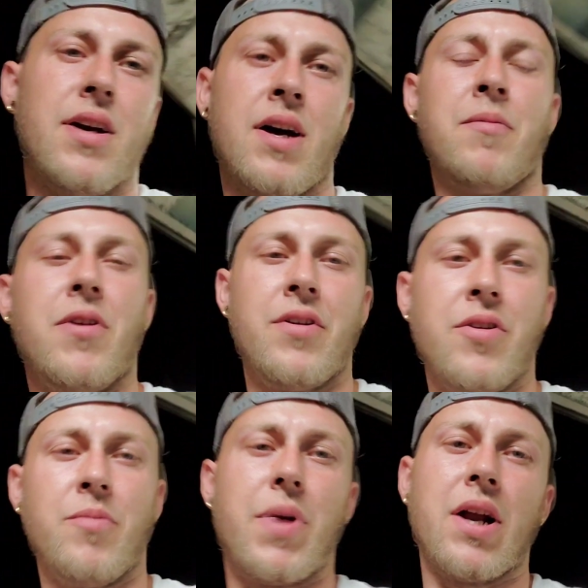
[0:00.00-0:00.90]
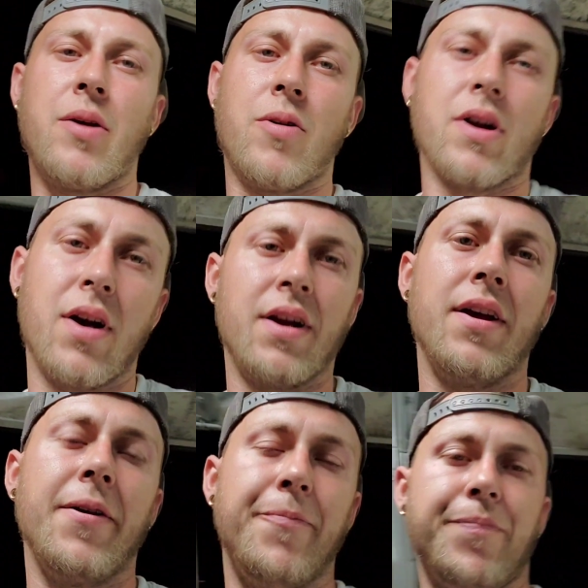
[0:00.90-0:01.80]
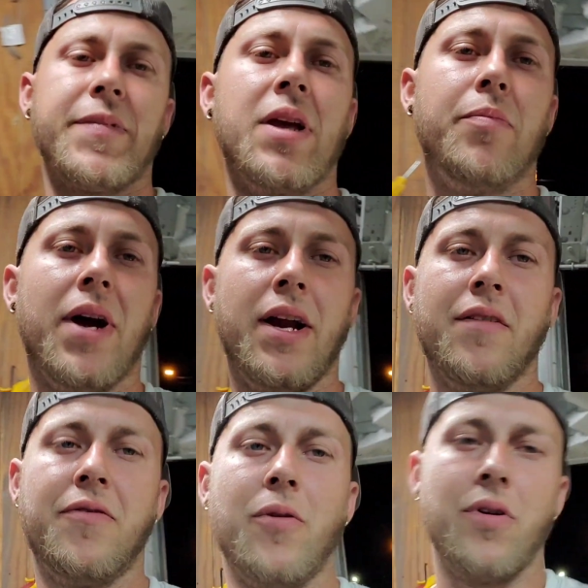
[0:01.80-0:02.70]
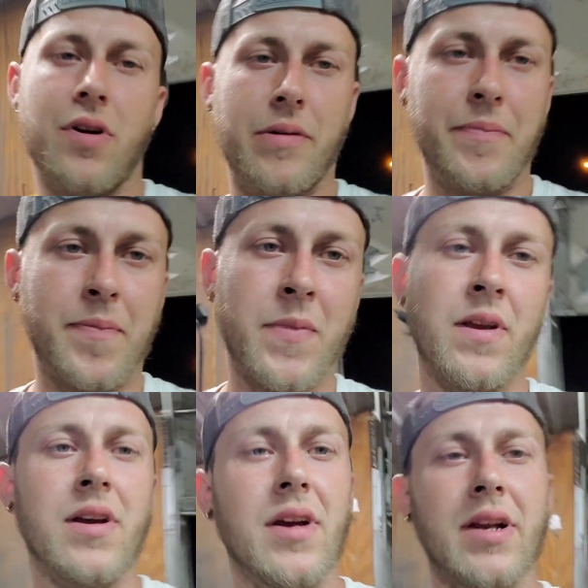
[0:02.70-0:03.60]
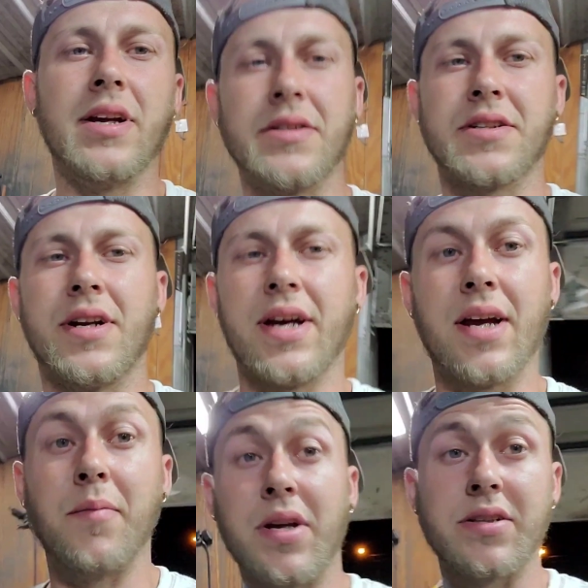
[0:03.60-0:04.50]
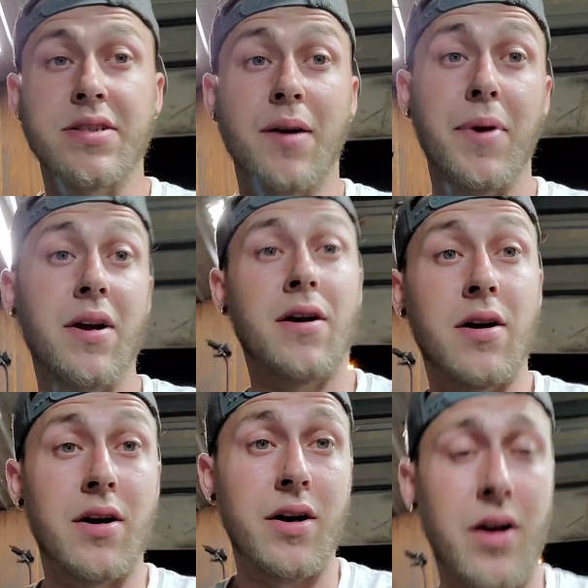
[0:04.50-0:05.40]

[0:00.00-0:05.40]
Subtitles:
I'm going to do body work on it and paint it for him, and he's going to hand me a Summit card,